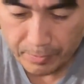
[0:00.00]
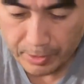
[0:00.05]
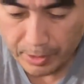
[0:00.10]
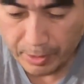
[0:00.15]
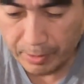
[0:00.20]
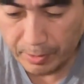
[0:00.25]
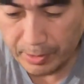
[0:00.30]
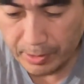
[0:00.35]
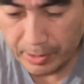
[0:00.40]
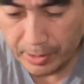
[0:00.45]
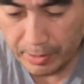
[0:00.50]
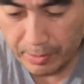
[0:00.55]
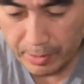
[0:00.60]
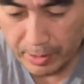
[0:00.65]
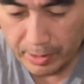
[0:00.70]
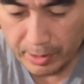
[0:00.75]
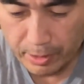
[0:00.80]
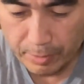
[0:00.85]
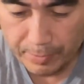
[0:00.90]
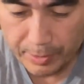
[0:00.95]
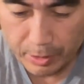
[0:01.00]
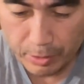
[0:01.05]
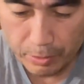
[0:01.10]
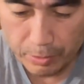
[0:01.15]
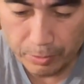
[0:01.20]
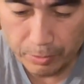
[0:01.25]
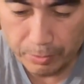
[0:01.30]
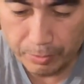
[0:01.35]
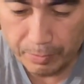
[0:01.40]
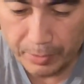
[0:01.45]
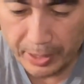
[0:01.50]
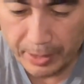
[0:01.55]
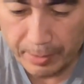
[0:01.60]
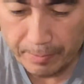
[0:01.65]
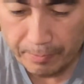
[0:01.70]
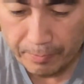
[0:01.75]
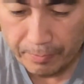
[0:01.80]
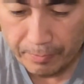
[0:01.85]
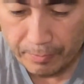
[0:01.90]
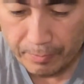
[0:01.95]
So it's still a little bit cold, but
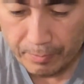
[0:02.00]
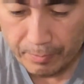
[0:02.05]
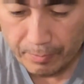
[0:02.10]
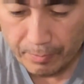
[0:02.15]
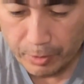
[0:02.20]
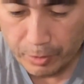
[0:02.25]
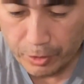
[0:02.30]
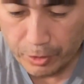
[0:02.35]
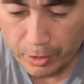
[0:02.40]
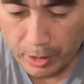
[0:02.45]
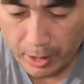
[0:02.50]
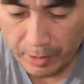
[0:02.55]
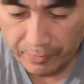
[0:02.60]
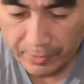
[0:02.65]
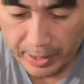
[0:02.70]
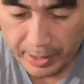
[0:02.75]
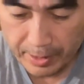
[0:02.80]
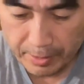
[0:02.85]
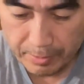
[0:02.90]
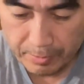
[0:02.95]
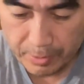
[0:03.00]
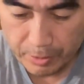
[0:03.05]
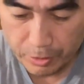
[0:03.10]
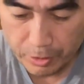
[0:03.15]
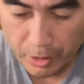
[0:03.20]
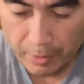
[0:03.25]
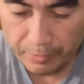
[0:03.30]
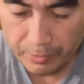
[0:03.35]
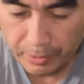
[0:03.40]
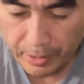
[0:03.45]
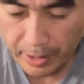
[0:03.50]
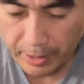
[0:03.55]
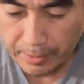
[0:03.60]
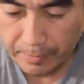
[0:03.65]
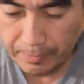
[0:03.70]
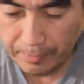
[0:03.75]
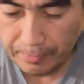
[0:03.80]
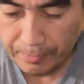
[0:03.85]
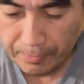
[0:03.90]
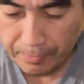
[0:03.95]
they're soft now. They're softer
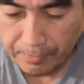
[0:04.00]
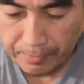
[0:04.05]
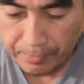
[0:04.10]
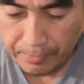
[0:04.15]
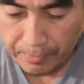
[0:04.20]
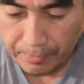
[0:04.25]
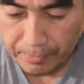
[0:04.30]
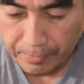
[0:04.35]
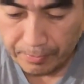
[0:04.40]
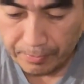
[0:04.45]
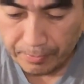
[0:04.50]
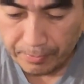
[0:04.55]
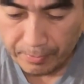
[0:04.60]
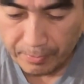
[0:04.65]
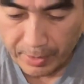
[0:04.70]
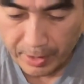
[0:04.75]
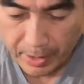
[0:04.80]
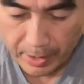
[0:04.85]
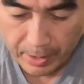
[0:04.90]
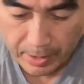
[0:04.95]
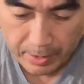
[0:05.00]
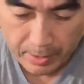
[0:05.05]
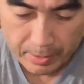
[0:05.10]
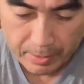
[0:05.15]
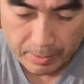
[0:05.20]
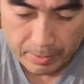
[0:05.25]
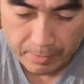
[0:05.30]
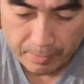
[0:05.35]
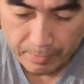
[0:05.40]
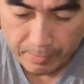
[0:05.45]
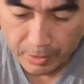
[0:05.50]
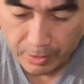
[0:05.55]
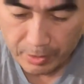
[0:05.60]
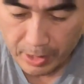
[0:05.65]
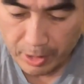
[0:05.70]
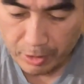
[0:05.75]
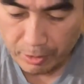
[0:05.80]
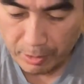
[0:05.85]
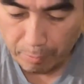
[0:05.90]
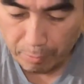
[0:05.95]
now, and there's
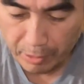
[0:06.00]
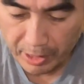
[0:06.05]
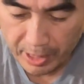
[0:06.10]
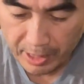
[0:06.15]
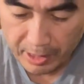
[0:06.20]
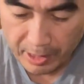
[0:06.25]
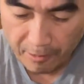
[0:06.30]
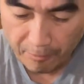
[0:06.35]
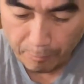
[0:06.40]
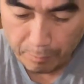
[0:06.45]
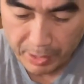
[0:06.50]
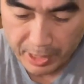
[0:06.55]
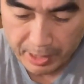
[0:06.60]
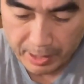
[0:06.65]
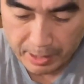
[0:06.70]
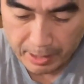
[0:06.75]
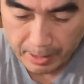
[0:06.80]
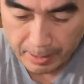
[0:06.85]
actually plenty of meat